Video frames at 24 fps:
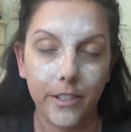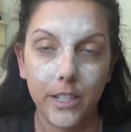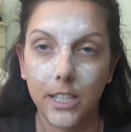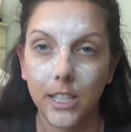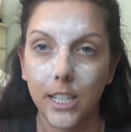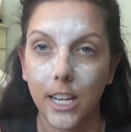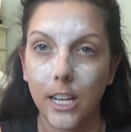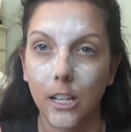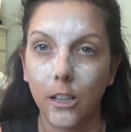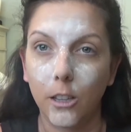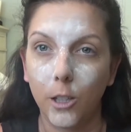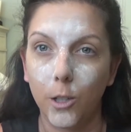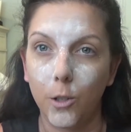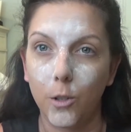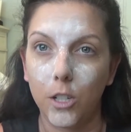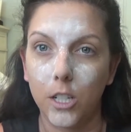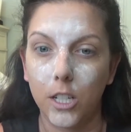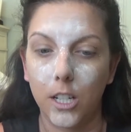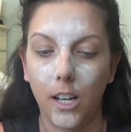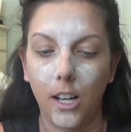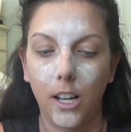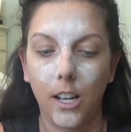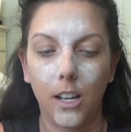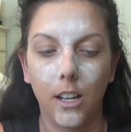St
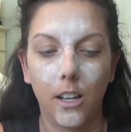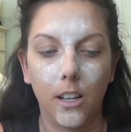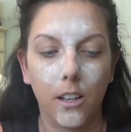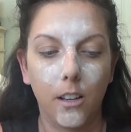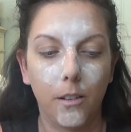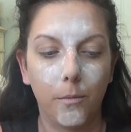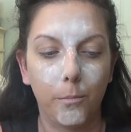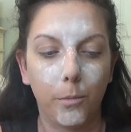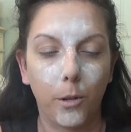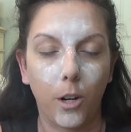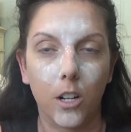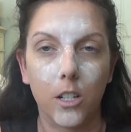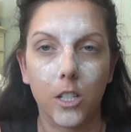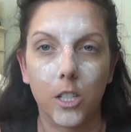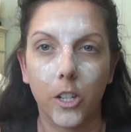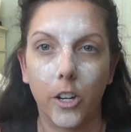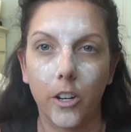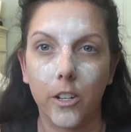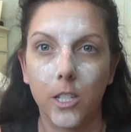Lucia bronzer.